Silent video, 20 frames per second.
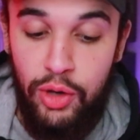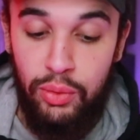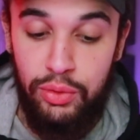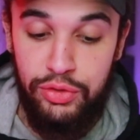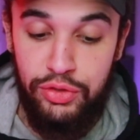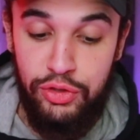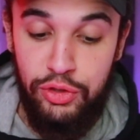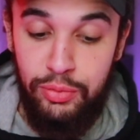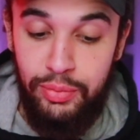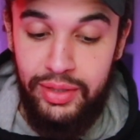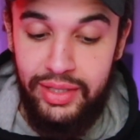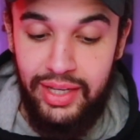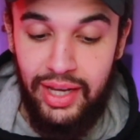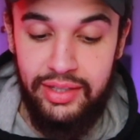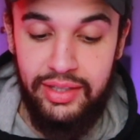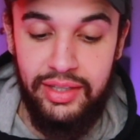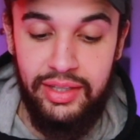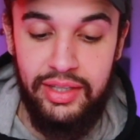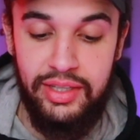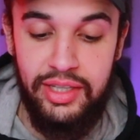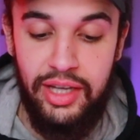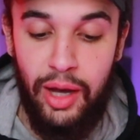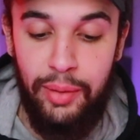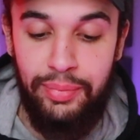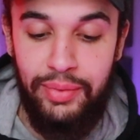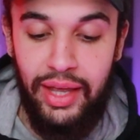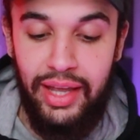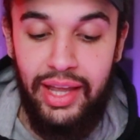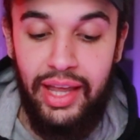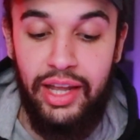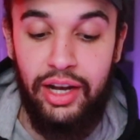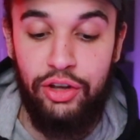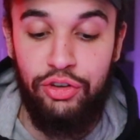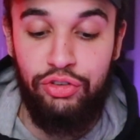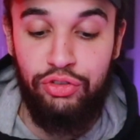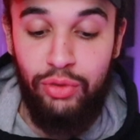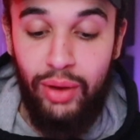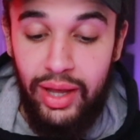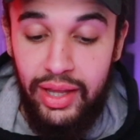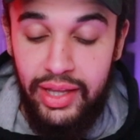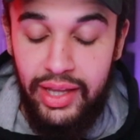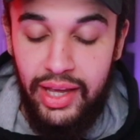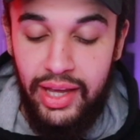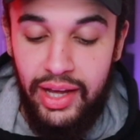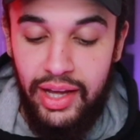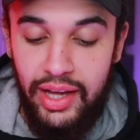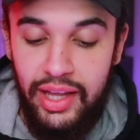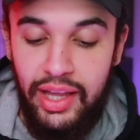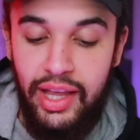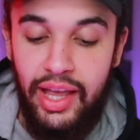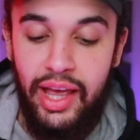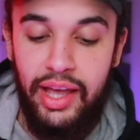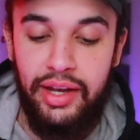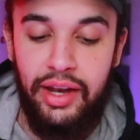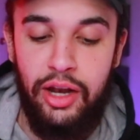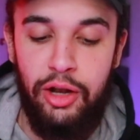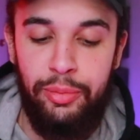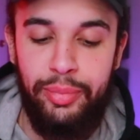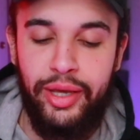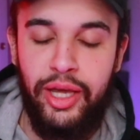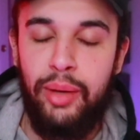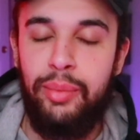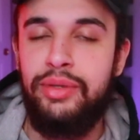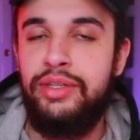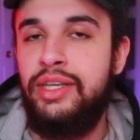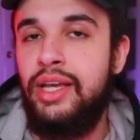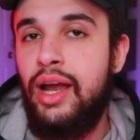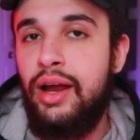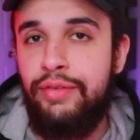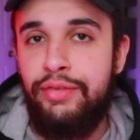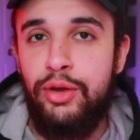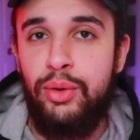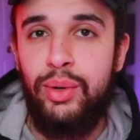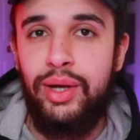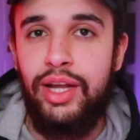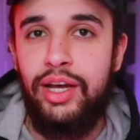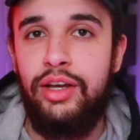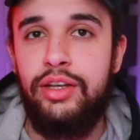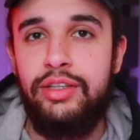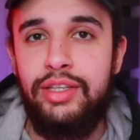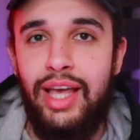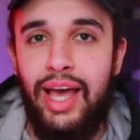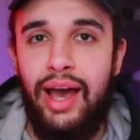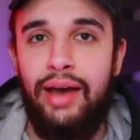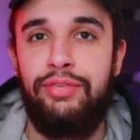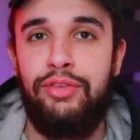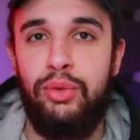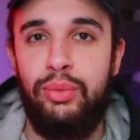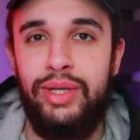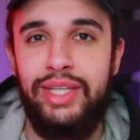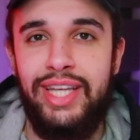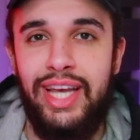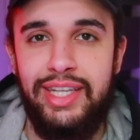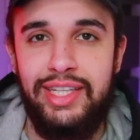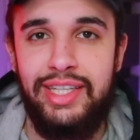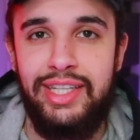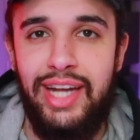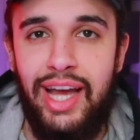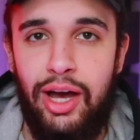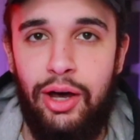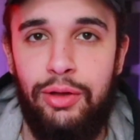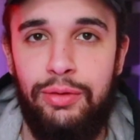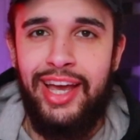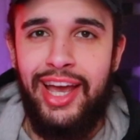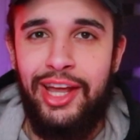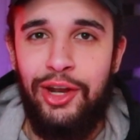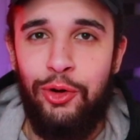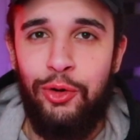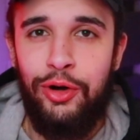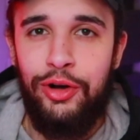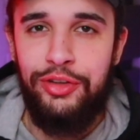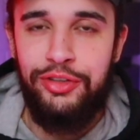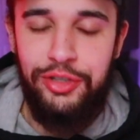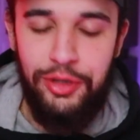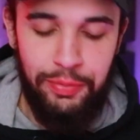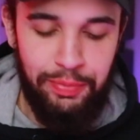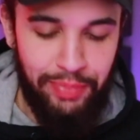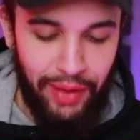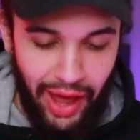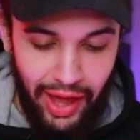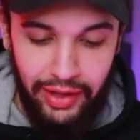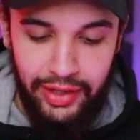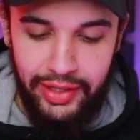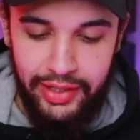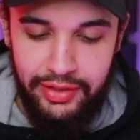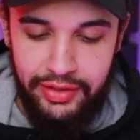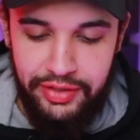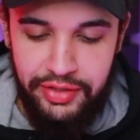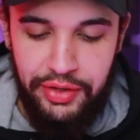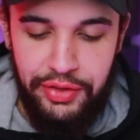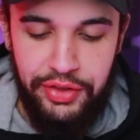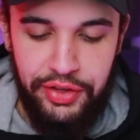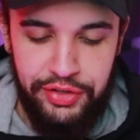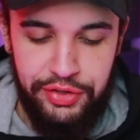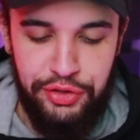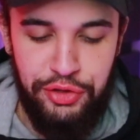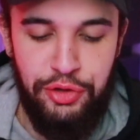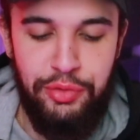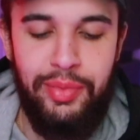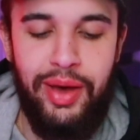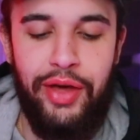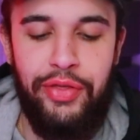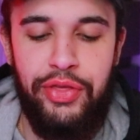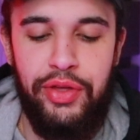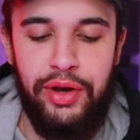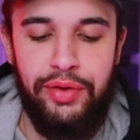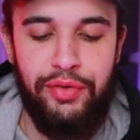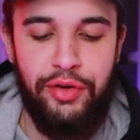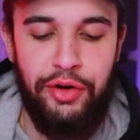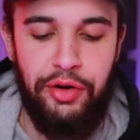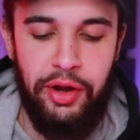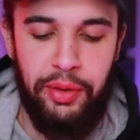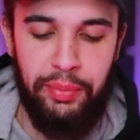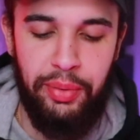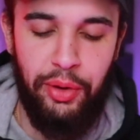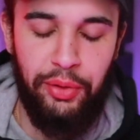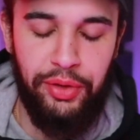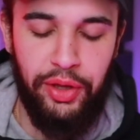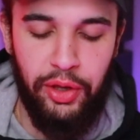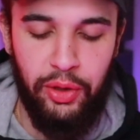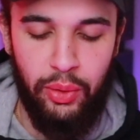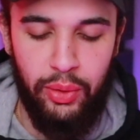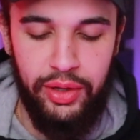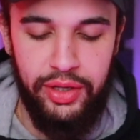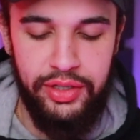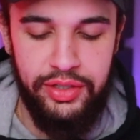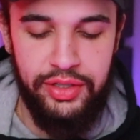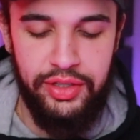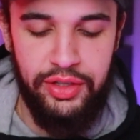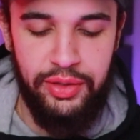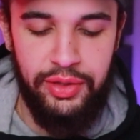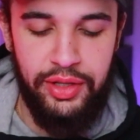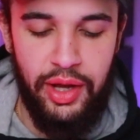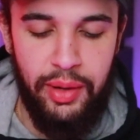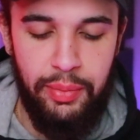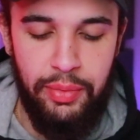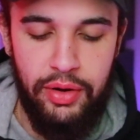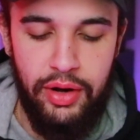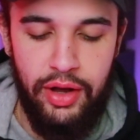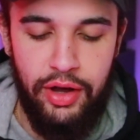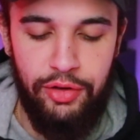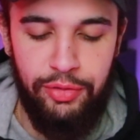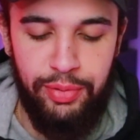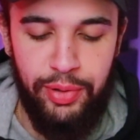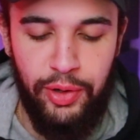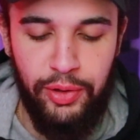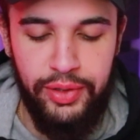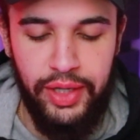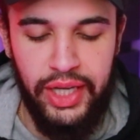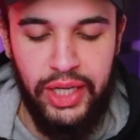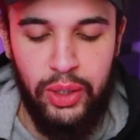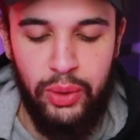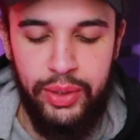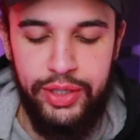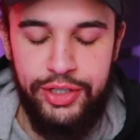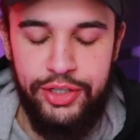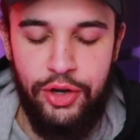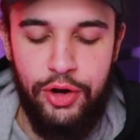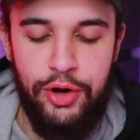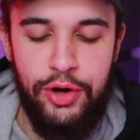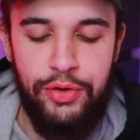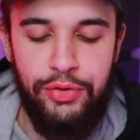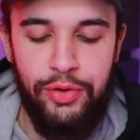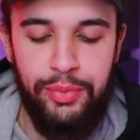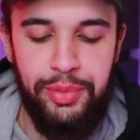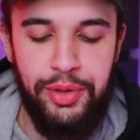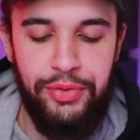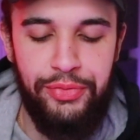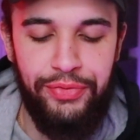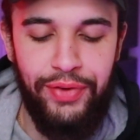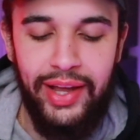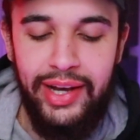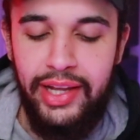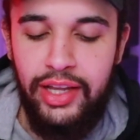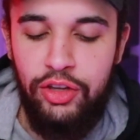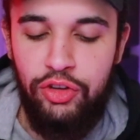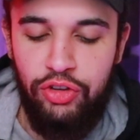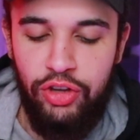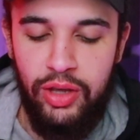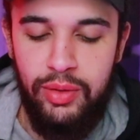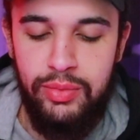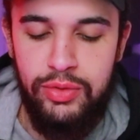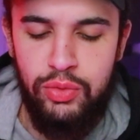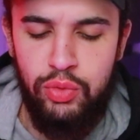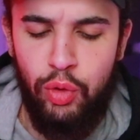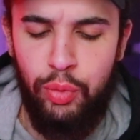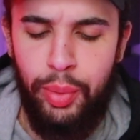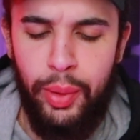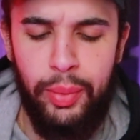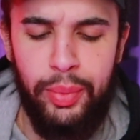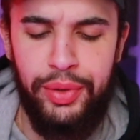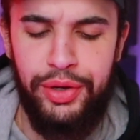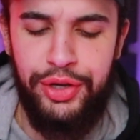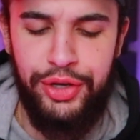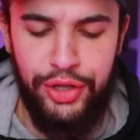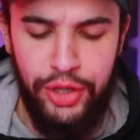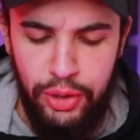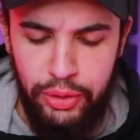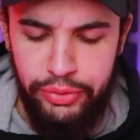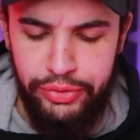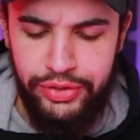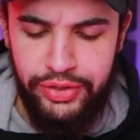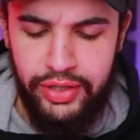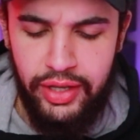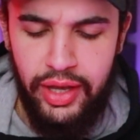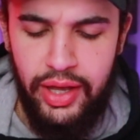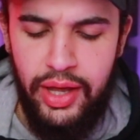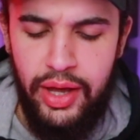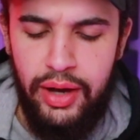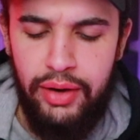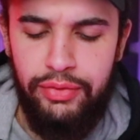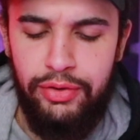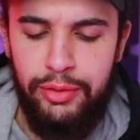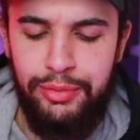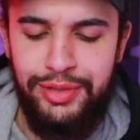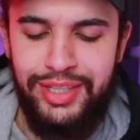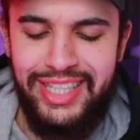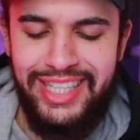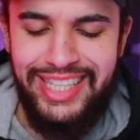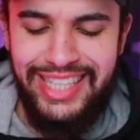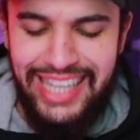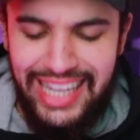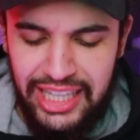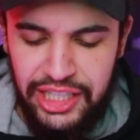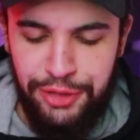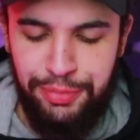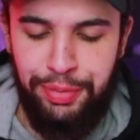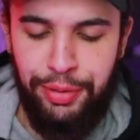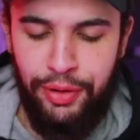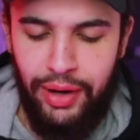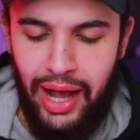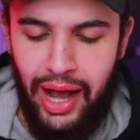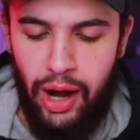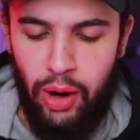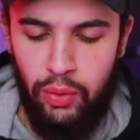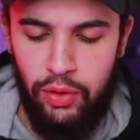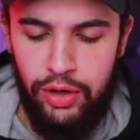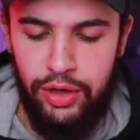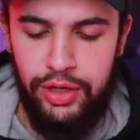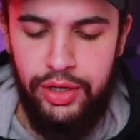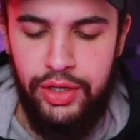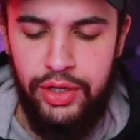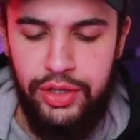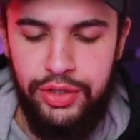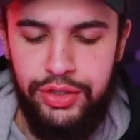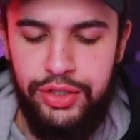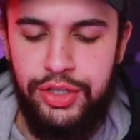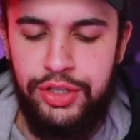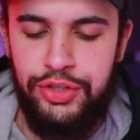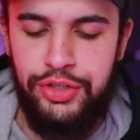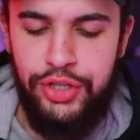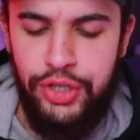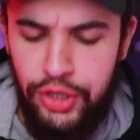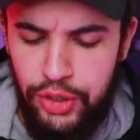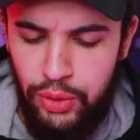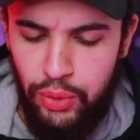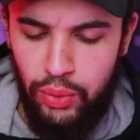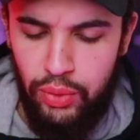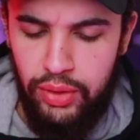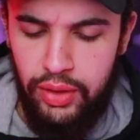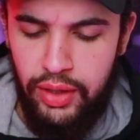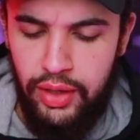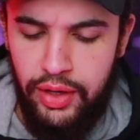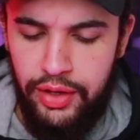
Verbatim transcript: We'll soon be testing this update in Australia, and it'll be coming to everyone else after we test it out. In order to balance this new method of earning Pokecoins, the number of Pokecoins earned from defending gyms will be reduced from 6 per hour to 2.